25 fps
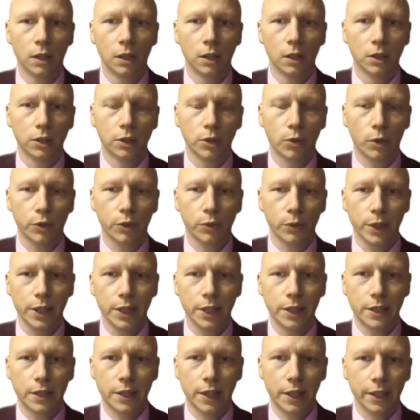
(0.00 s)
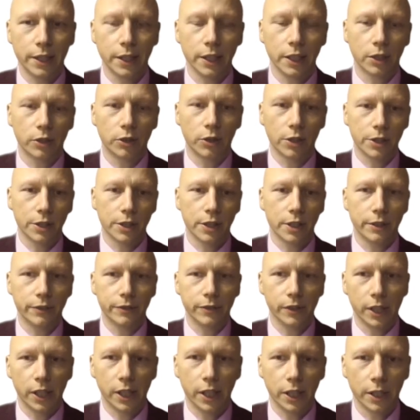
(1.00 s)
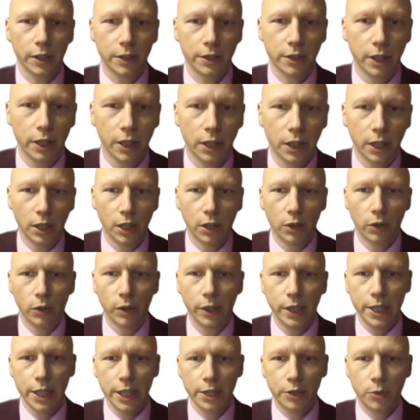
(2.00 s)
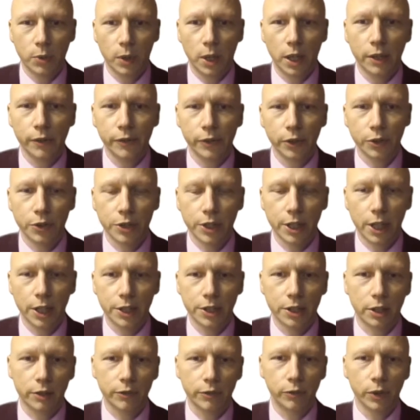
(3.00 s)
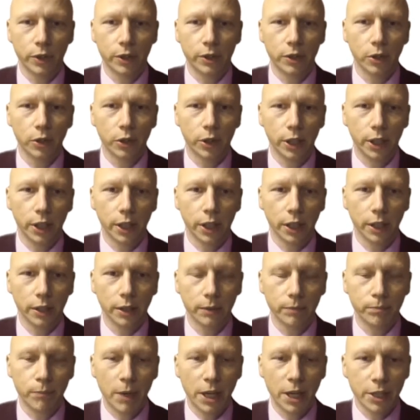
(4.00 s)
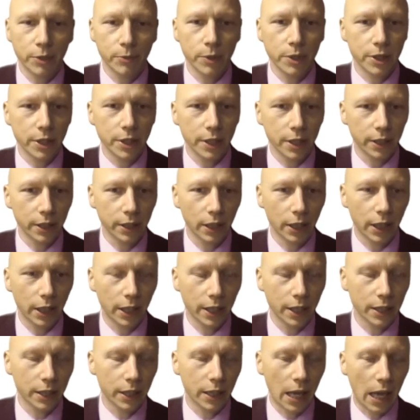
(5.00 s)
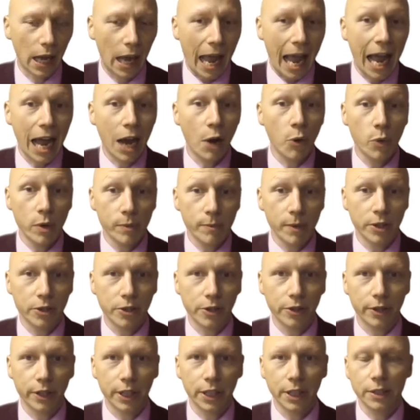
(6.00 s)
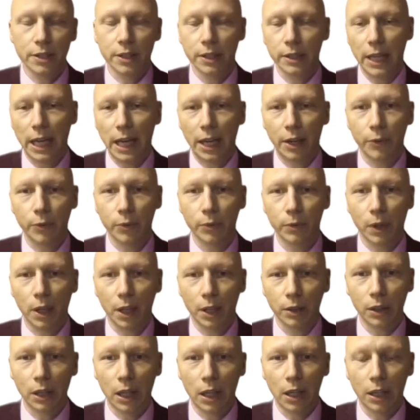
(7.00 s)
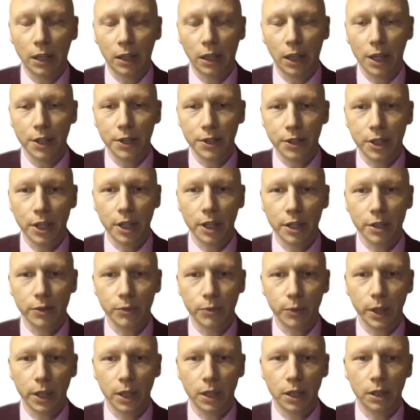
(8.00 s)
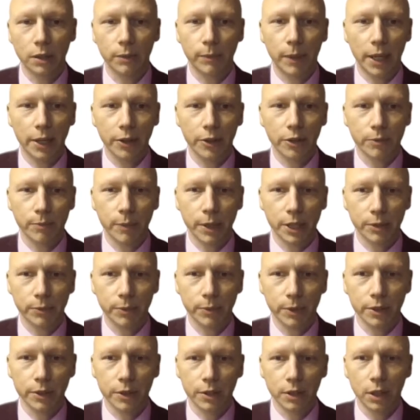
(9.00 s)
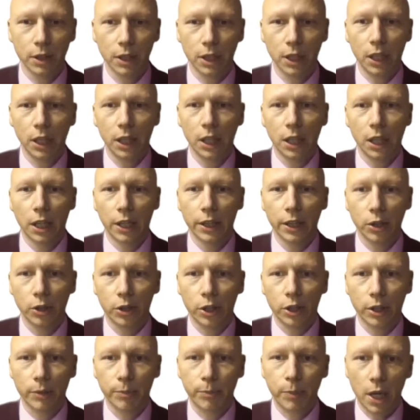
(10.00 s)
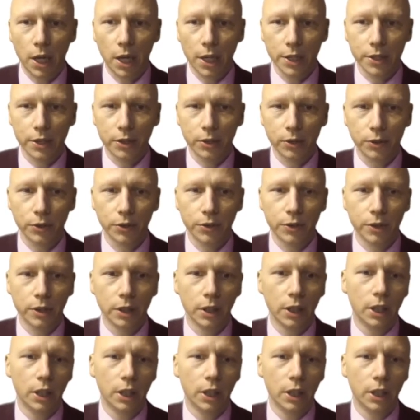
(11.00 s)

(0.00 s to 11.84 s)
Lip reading: So what do we study across the different years? Well, in year 12, you'll start off with looking at measurements and how we measure things and how uncertain we are about those measurements. And then look at particles.